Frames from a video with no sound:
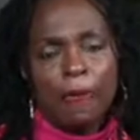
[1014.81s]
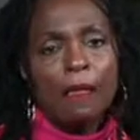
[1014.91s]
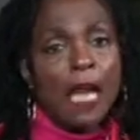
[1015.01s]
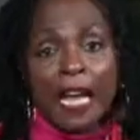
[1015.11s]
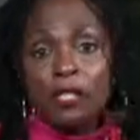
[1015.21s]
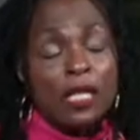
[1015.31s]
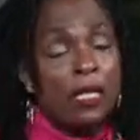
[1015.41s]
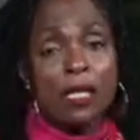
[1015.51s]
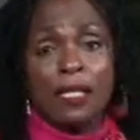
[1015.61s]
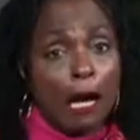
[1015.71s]
not just
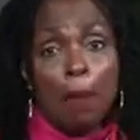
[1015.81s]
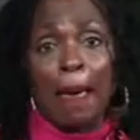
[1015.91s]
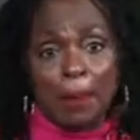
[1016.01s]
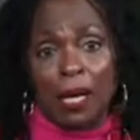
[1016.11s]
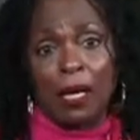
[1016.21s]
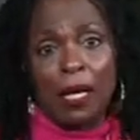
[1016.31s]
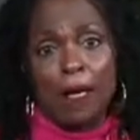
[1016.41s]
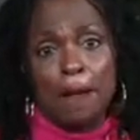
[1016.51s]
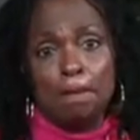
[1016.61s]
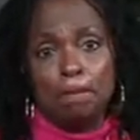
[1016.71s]
to sell my book.
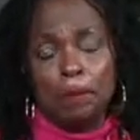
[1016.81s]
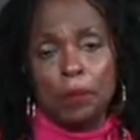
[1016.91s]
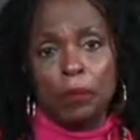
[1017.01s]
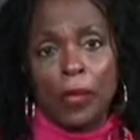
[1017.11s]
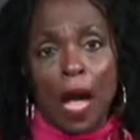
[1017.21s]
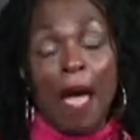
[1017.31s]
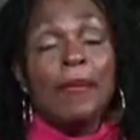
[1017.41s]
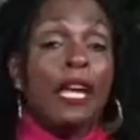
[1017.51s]
I'm